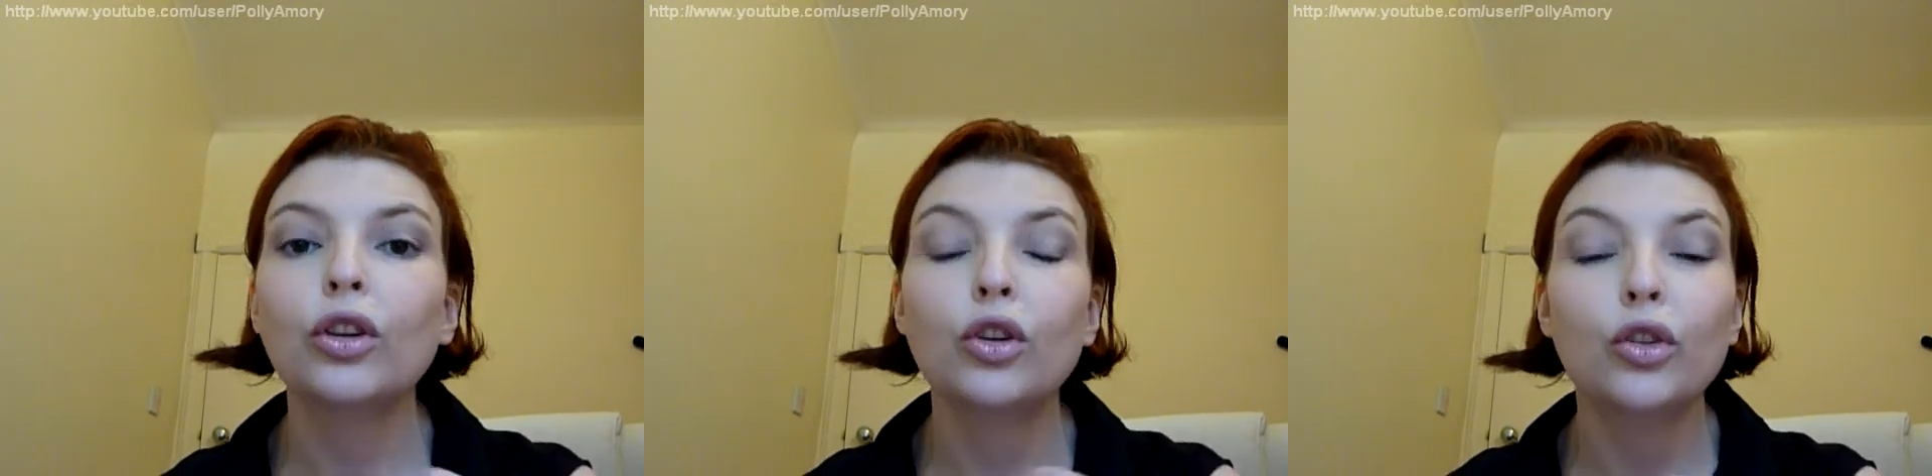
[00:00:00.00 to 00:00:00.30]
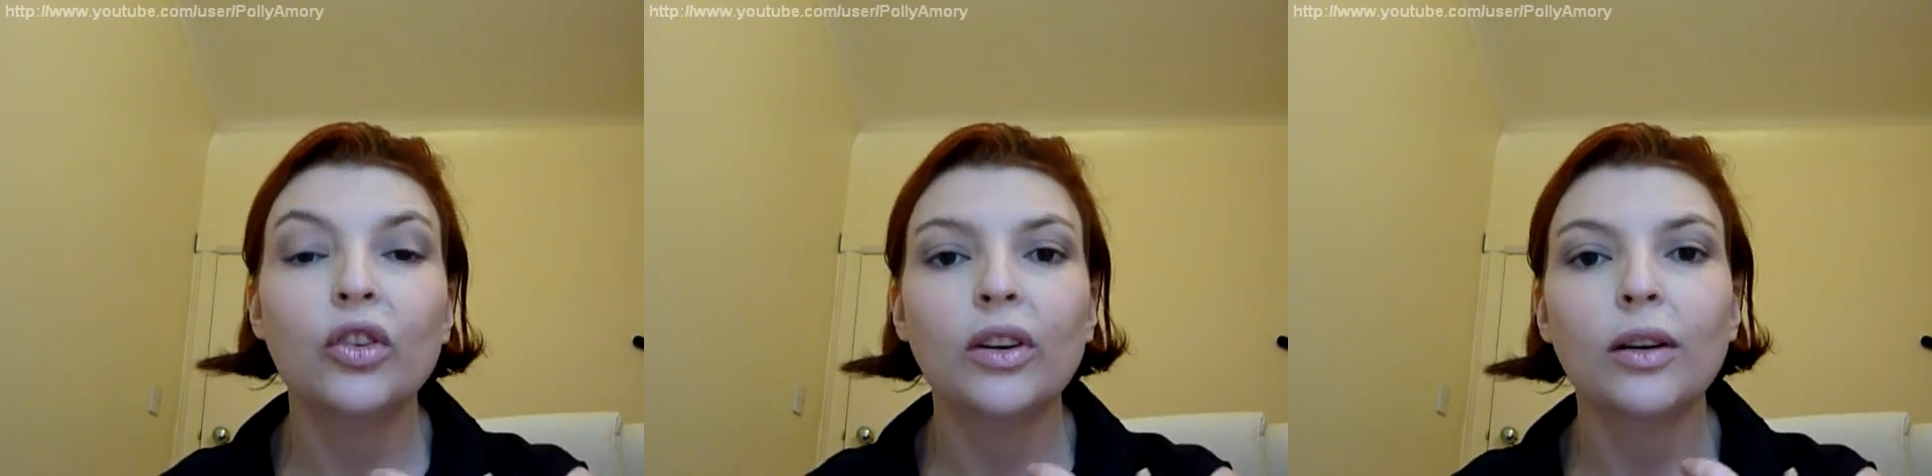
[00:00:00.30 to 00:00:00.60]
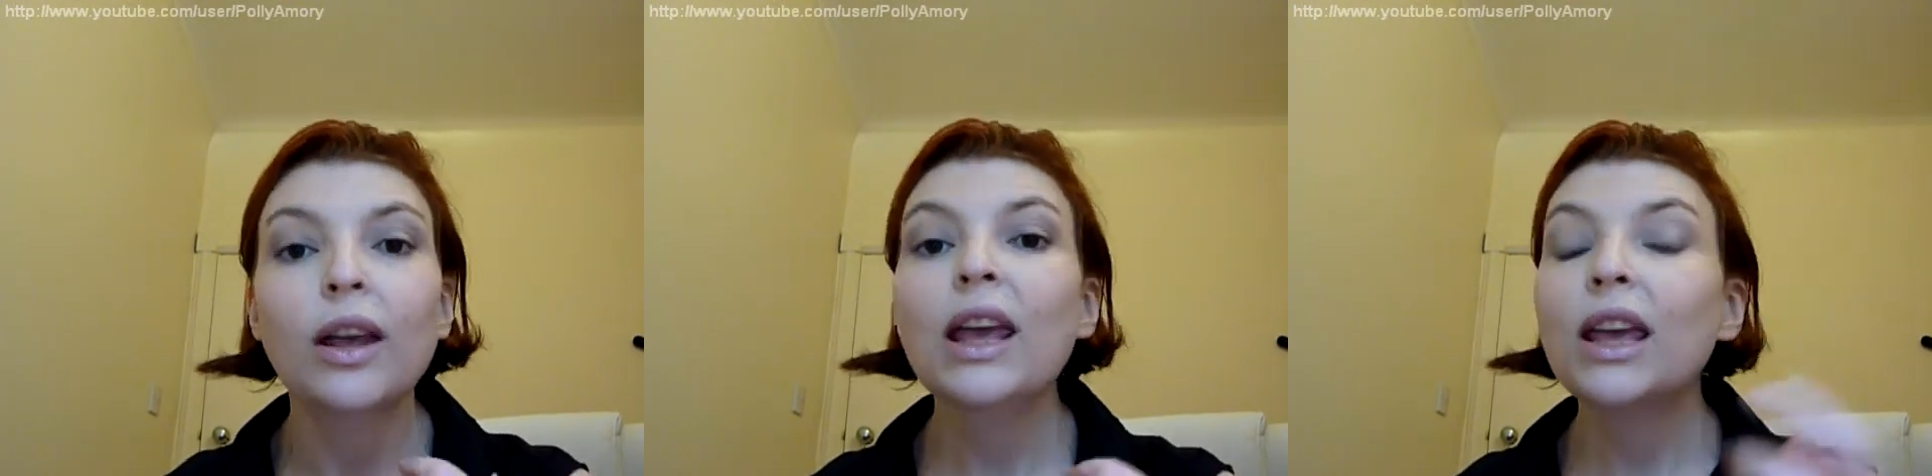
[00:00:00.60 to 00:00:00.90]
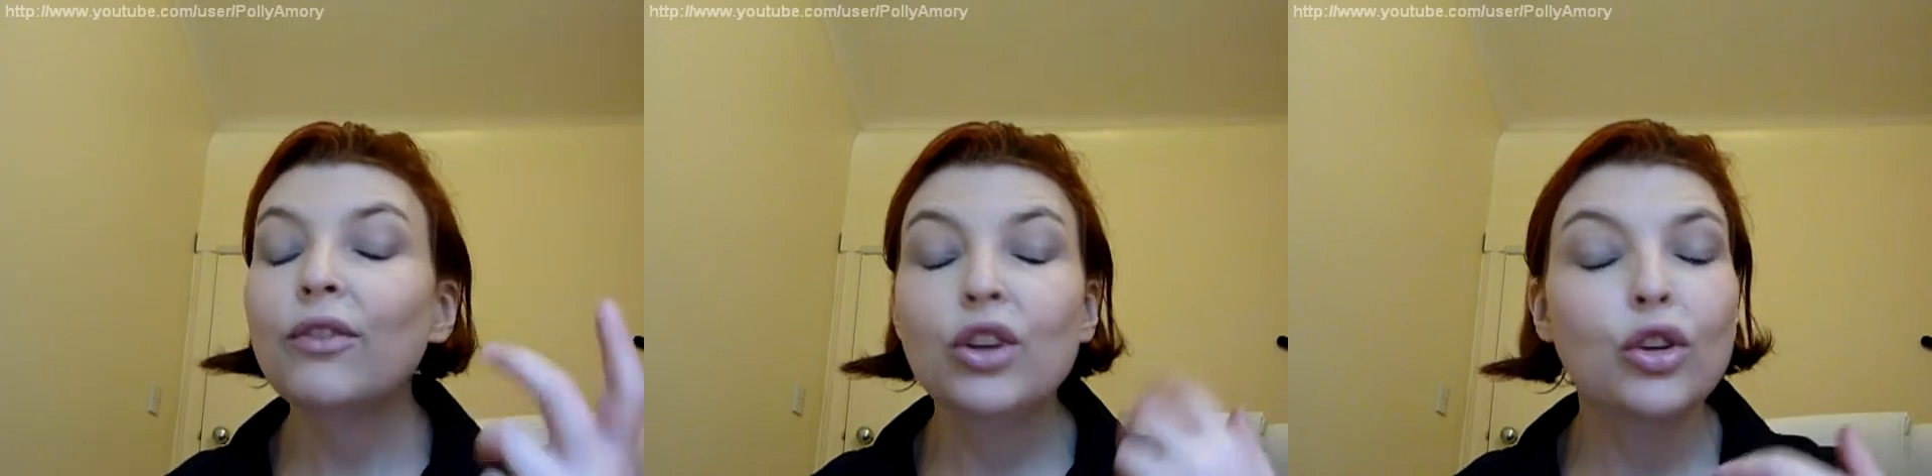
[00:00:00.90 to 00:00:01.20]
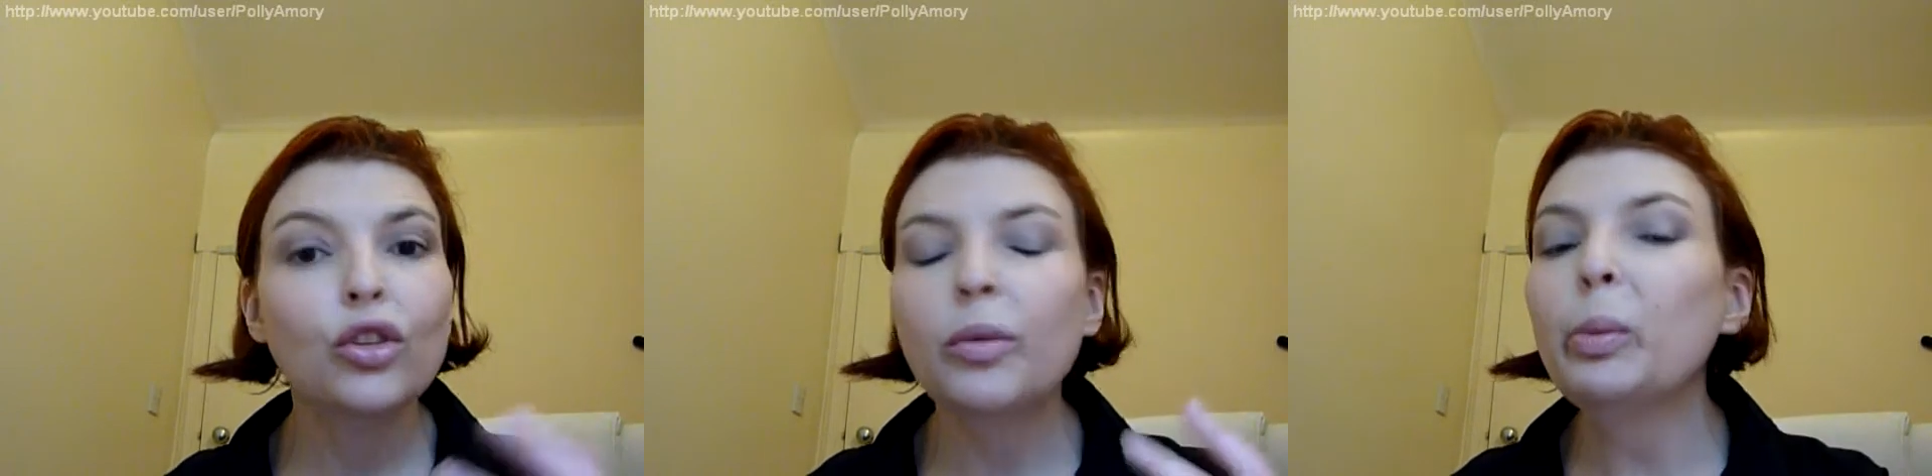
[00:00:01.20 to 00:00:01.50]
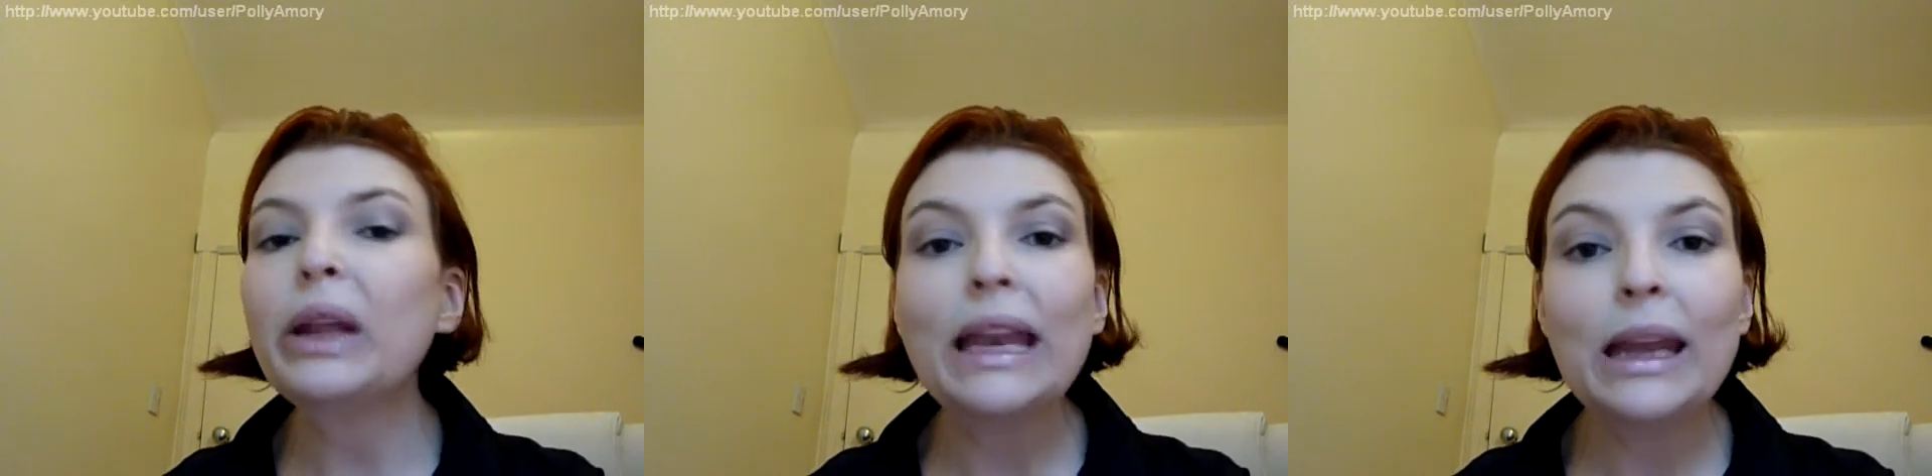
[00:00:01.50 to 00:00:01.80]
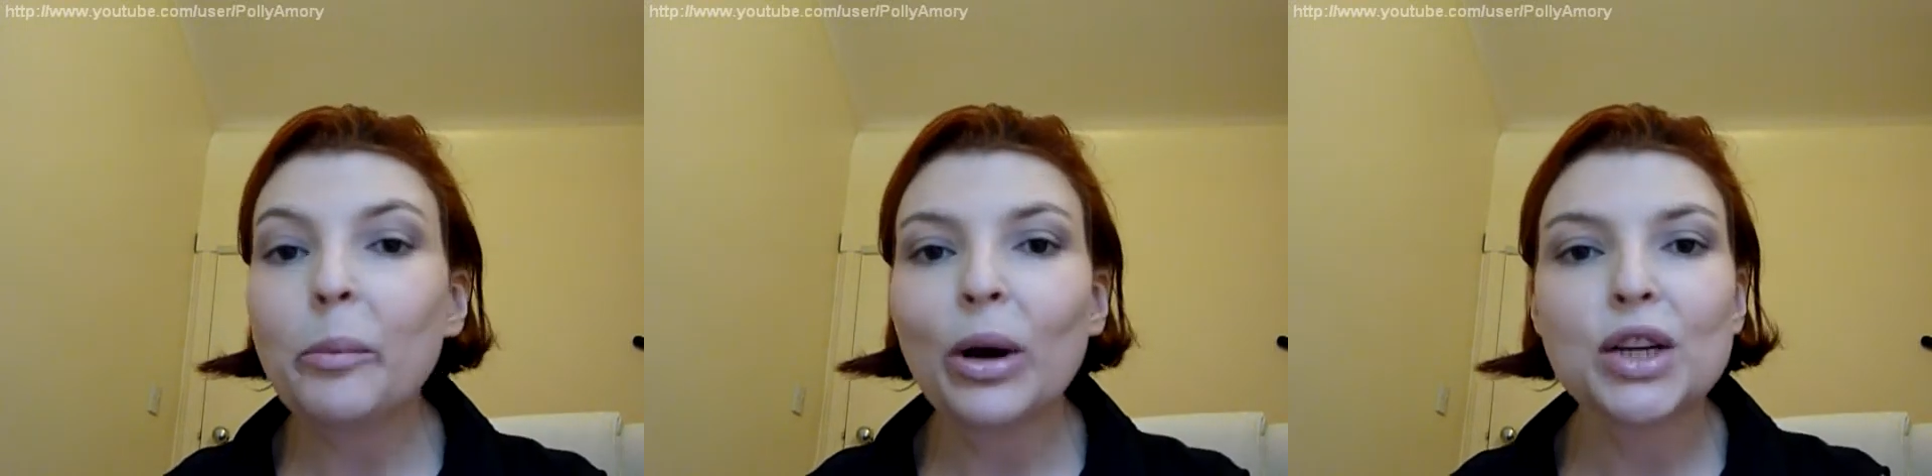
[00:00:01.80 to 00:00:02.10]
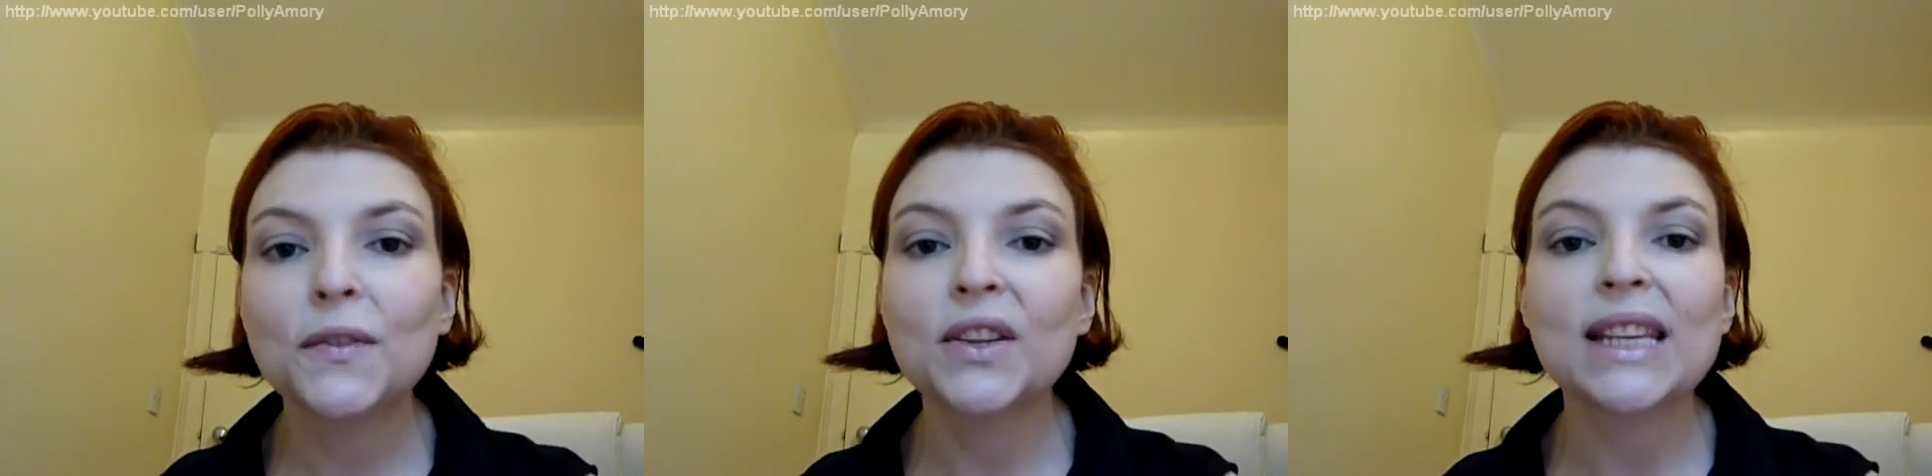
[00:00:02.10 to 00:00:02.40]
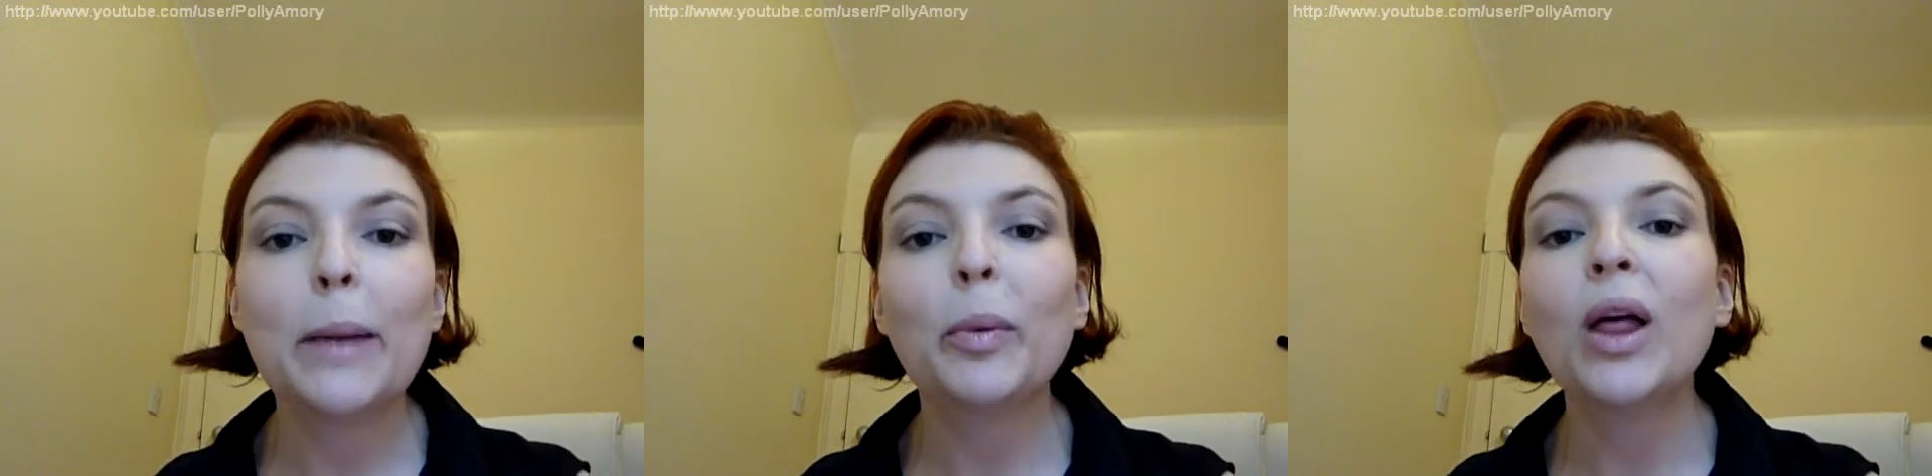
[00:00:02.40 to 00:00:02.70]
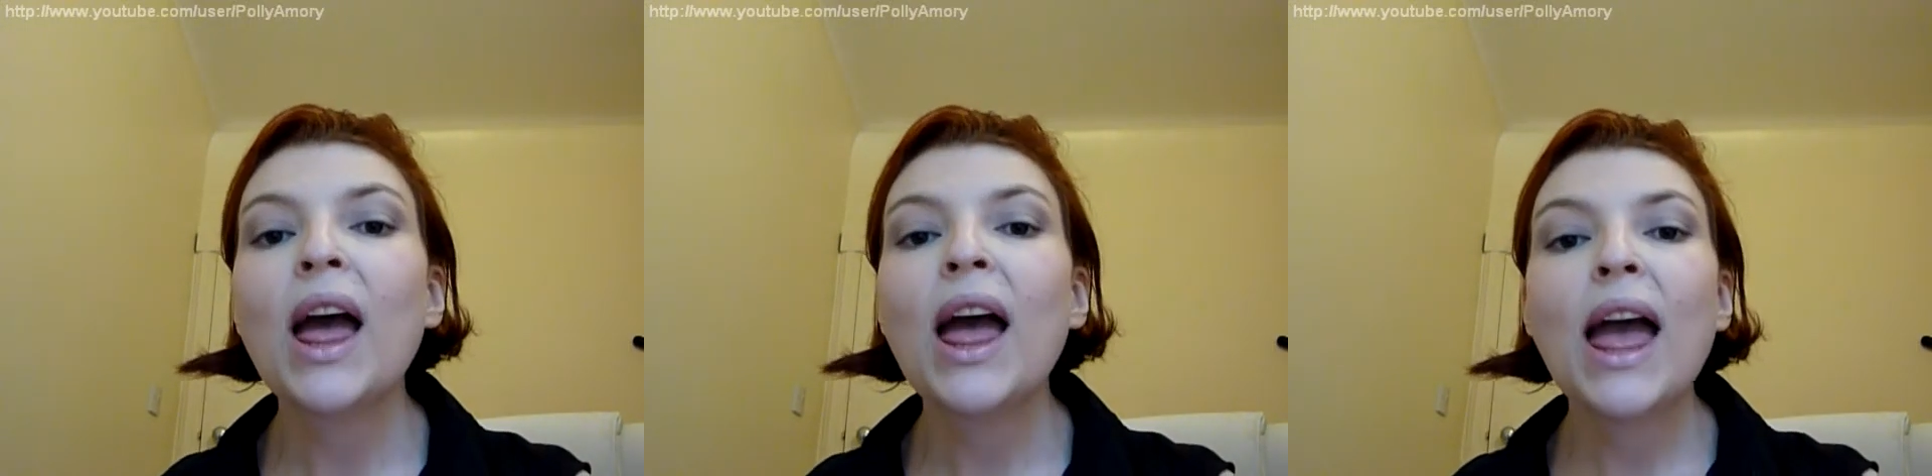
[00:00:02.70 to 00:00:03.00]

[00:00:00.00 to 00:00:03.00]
You can use a blending brush, for example,